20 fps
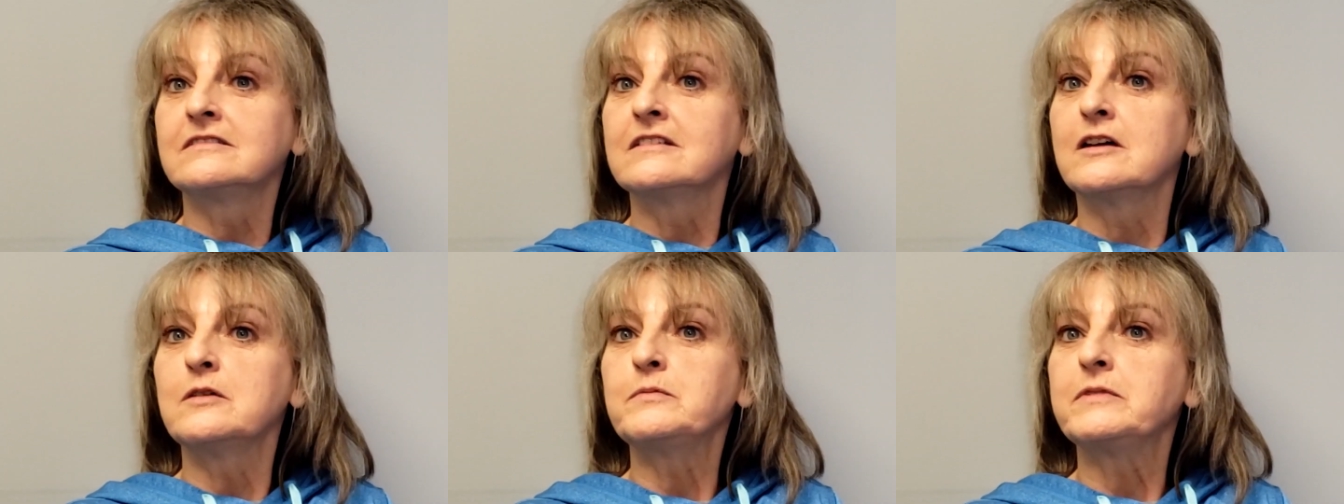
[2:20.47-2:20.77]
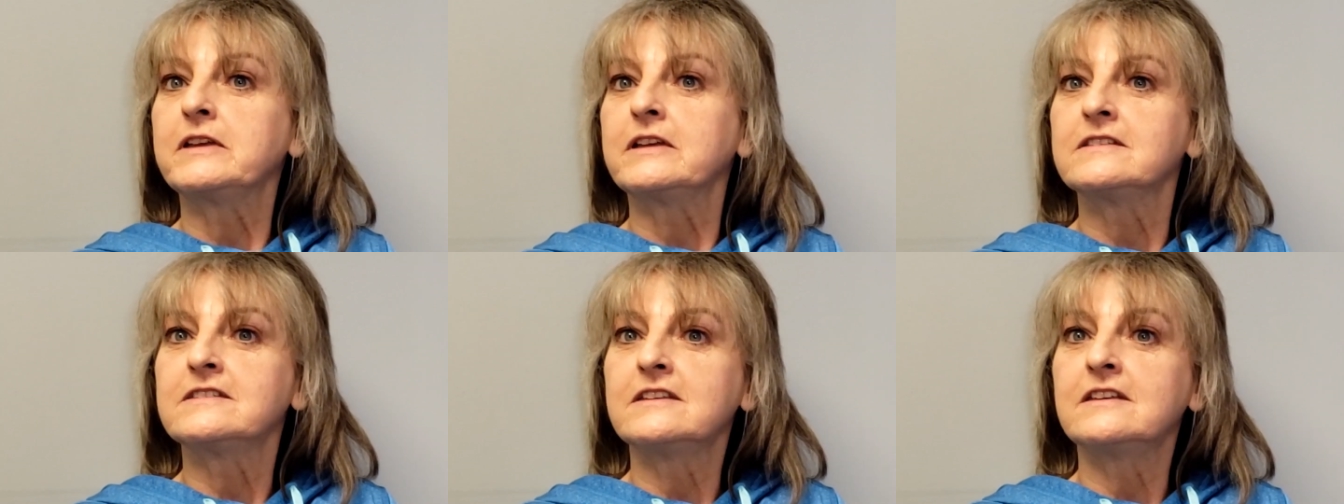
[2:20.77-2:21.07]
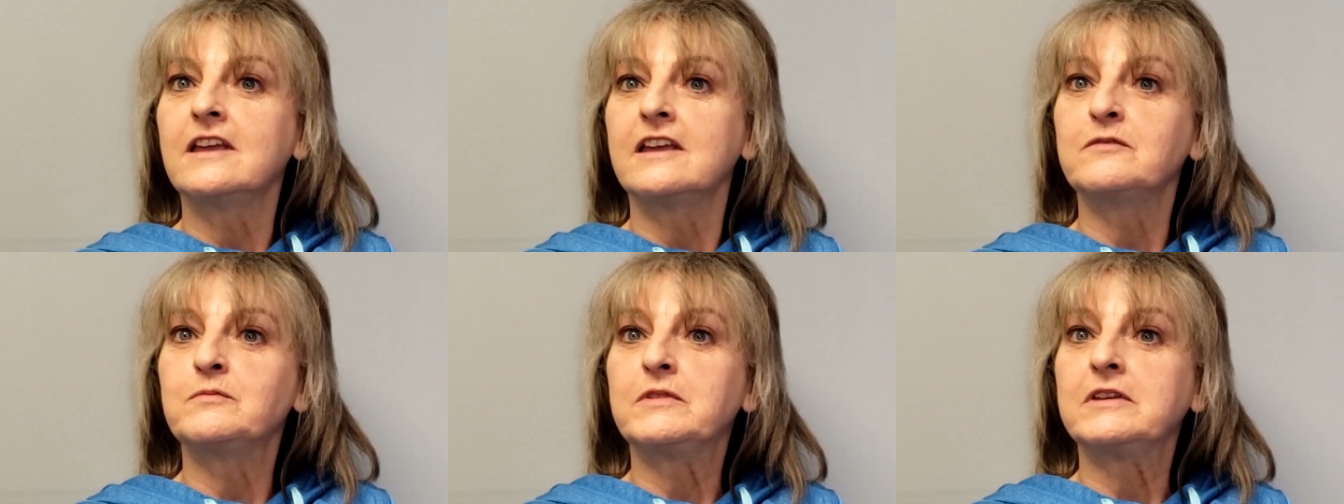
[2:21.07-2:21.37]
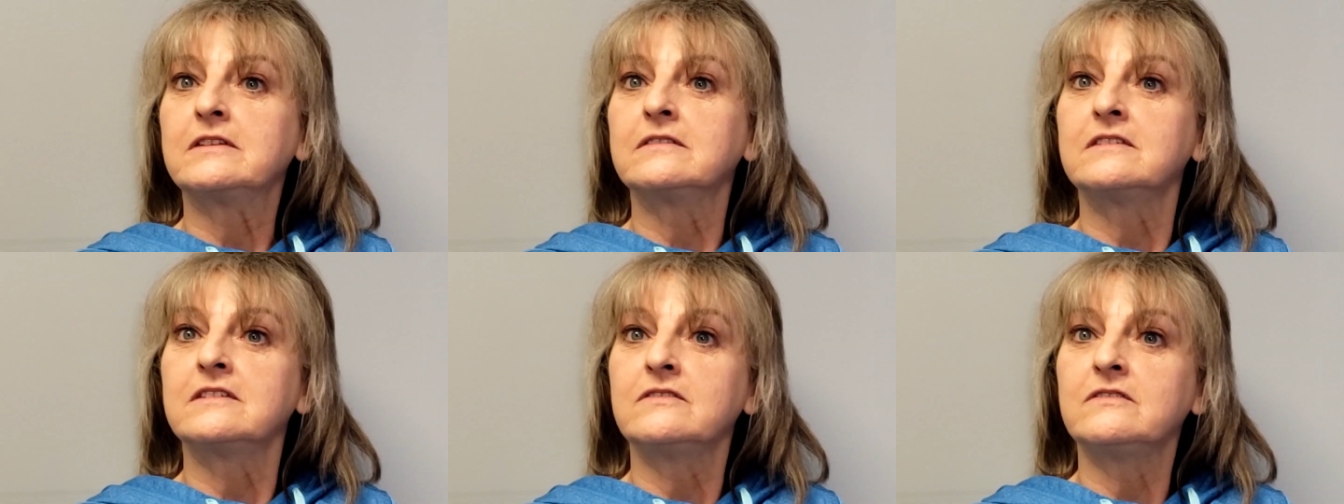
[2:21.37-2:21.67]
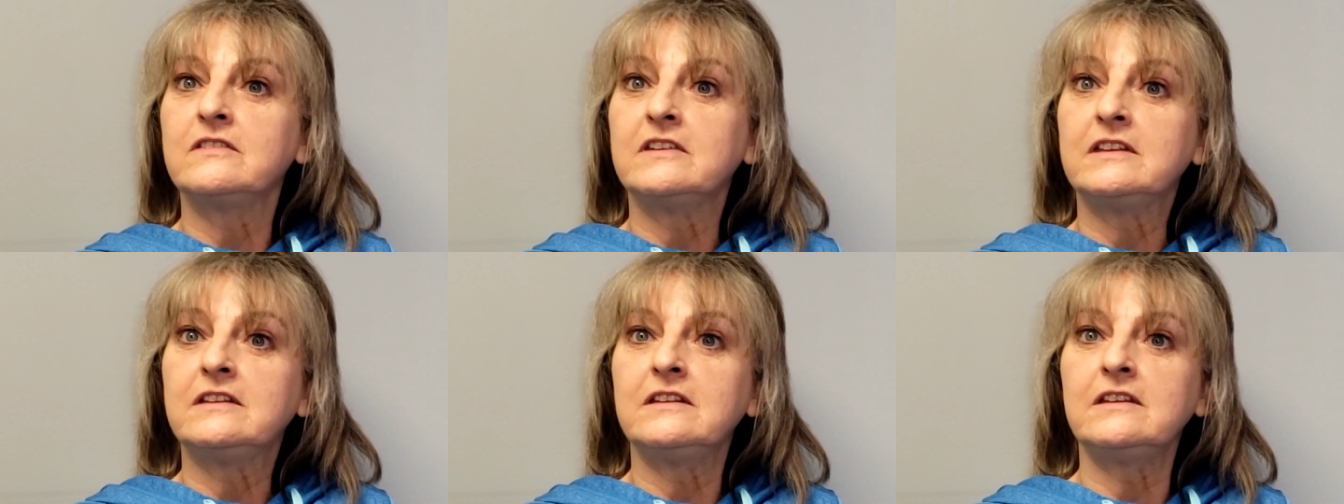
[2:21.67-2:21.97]
no, because he gave me a
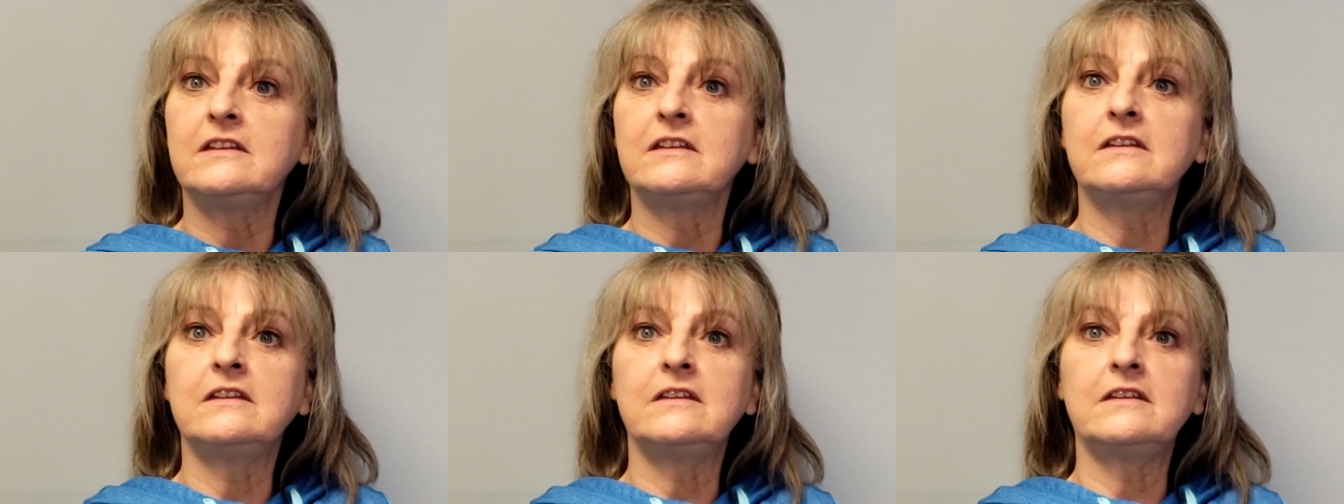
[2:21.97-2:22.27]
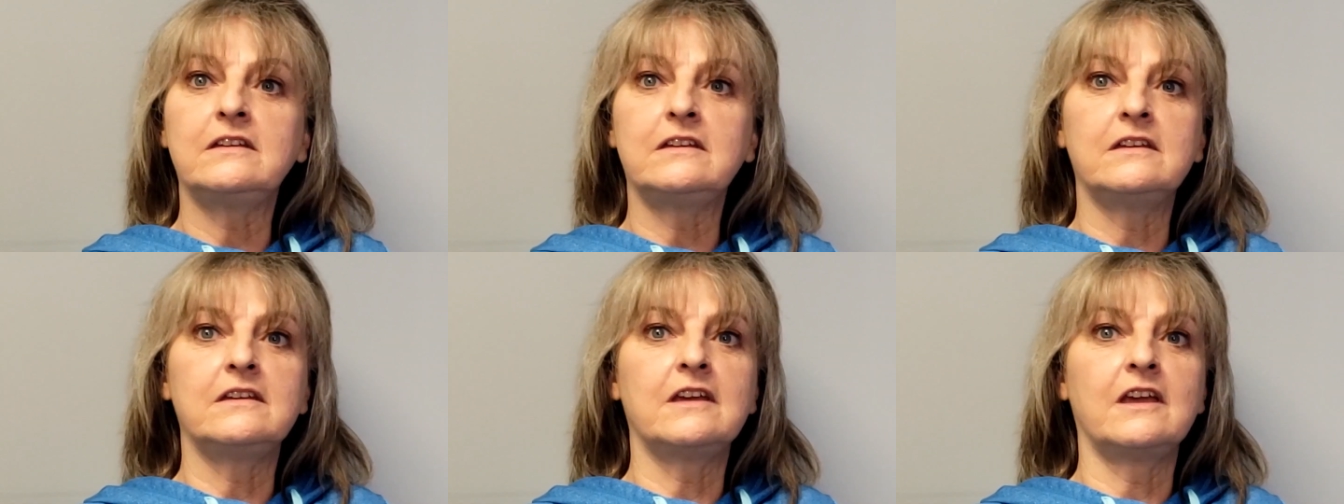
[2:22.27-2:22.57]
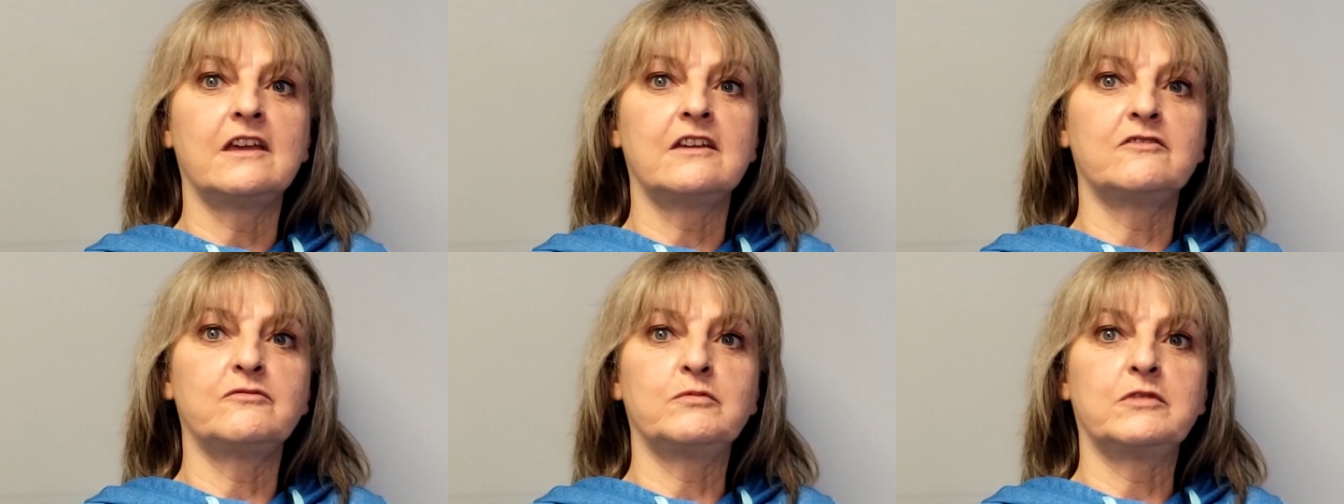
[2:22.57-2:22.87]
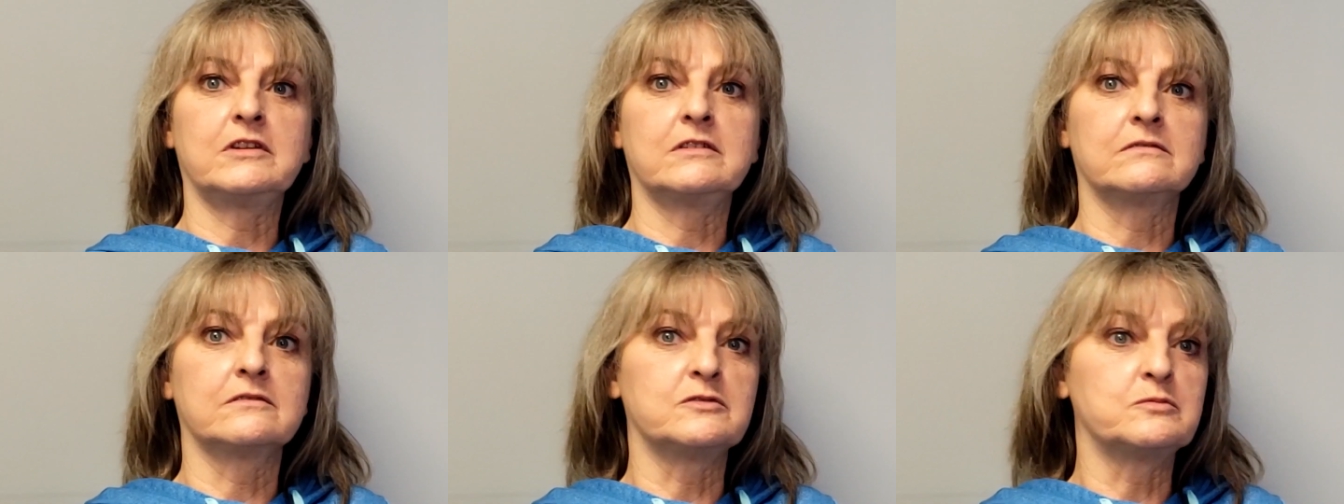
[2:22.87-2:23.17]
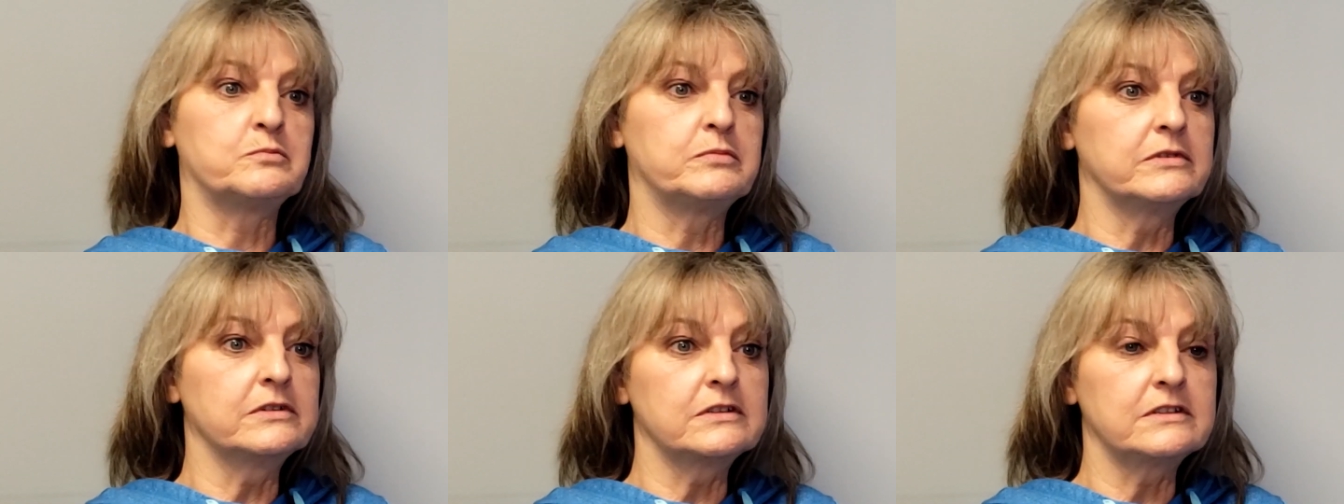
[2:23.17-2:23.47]
DVD. He gave me a
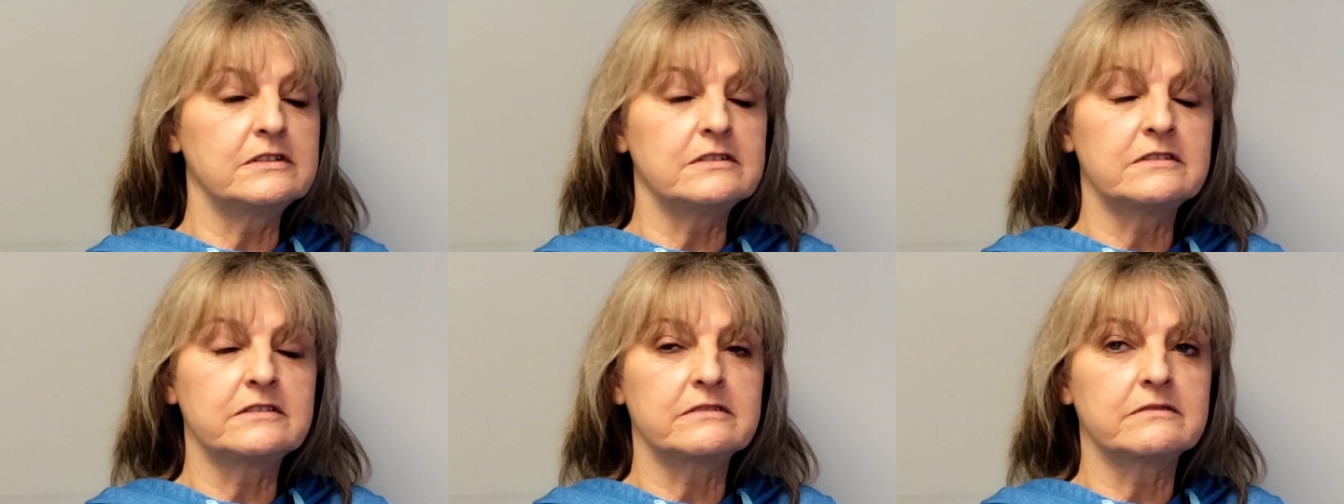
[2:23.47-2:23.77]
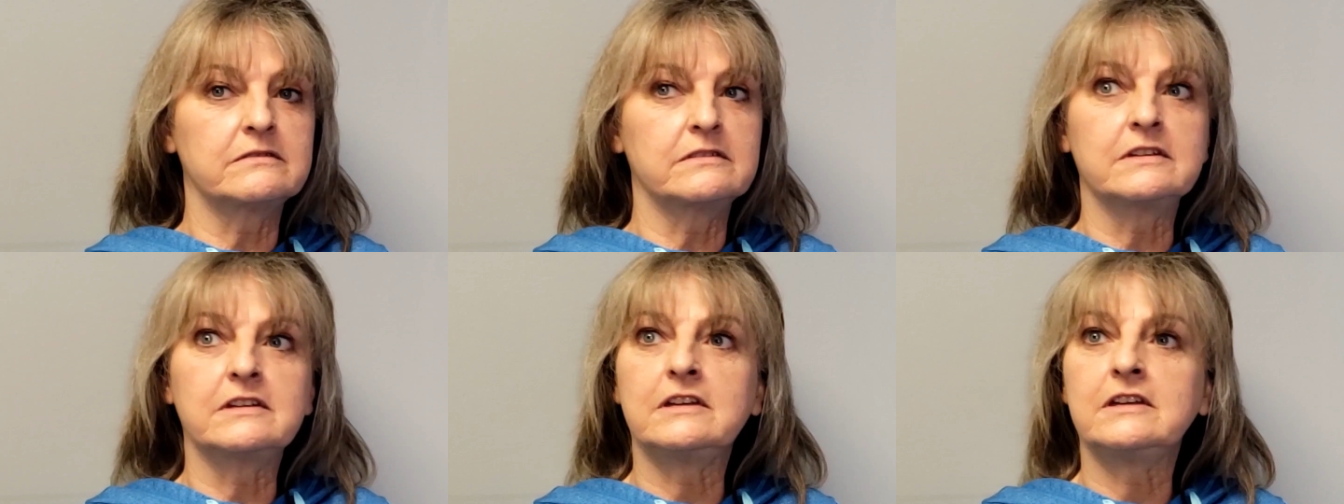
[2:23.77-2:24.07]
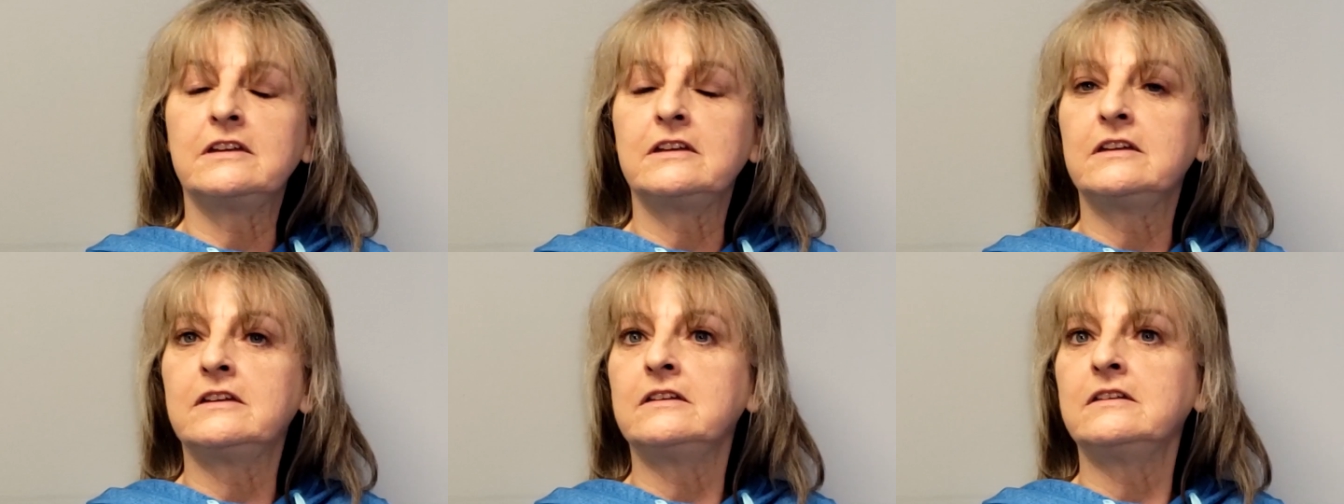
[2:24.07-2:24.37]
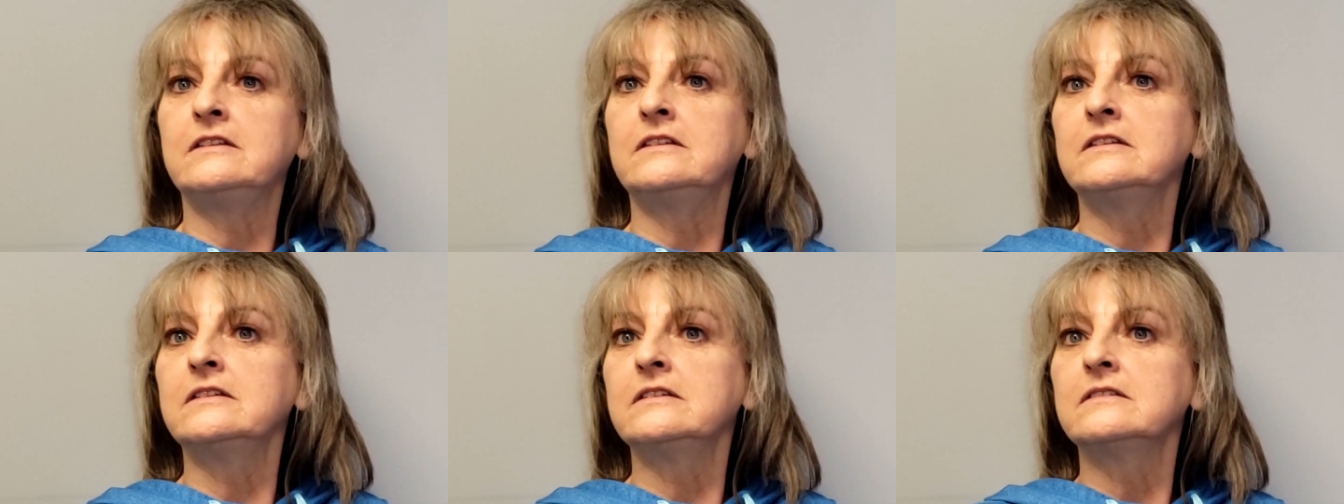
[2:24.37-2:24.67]
little booklet to read.